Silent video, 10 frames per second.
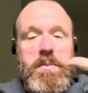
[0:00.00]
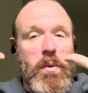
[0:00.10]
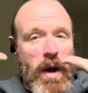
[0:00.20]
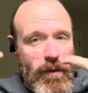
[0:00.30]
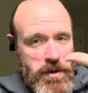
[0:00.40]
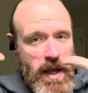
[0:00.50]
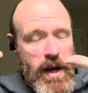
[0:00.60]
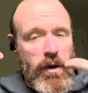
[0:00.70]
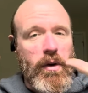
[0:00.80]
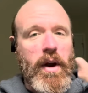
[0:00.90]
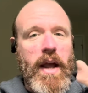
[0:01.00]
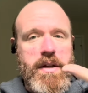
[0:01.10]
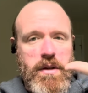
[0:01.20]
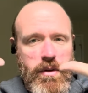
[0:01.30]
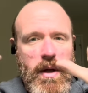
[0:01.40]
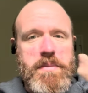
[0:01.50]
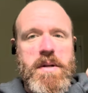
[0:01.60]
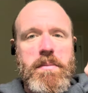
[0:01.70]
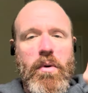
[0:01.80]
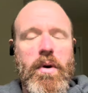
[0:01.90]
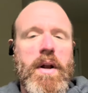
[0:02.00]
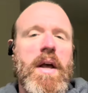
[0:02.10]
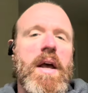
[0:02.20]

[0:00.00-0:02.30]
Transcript: but we have a dagger in our hands here, thumbs inboard,